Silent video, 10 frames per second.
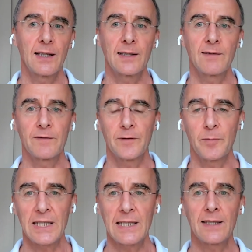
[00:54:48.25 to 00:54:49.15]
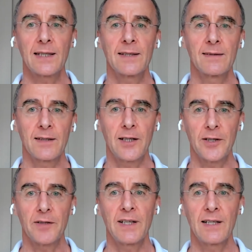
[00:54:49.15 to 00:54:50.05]
And for me, that the
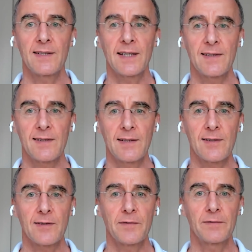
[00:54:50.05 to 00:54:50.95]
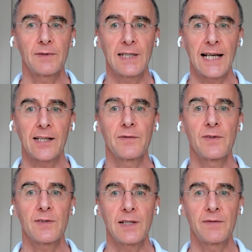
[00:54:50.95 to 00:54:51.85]
heart of that is that sense of lack of
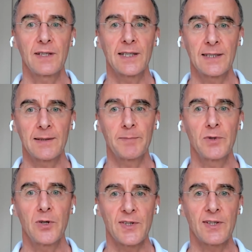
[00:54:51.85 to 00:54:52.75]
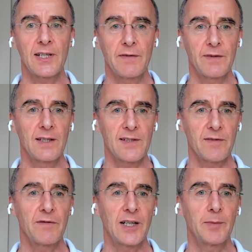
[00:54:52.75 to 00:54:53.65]
safety. I, am not safe in this
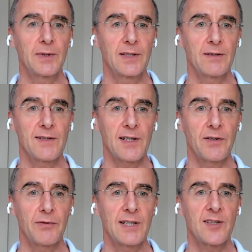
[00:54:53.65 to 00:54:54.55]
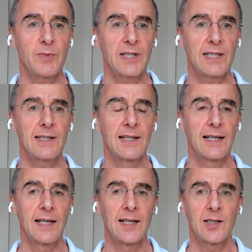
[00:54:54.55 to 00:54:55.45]
environment. There is a threat to me
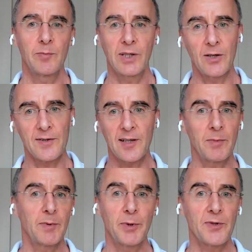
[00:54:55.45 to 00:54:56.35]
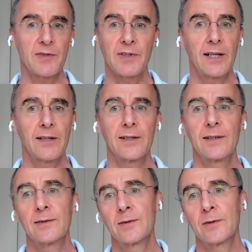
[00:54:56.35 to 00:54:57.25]
because I'm a person of
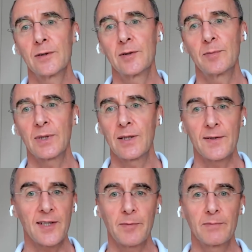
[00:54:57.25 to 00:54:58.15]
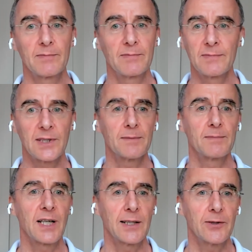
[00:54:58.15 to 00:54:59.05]
color or because I'm, you know,
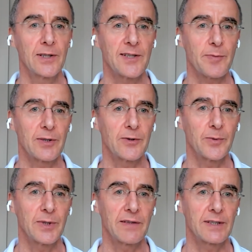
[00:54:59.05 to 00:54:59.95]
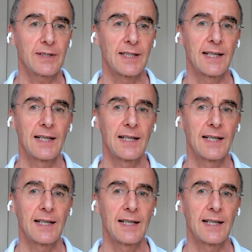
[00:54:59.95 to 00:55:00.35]
gay or lesbian or whatever.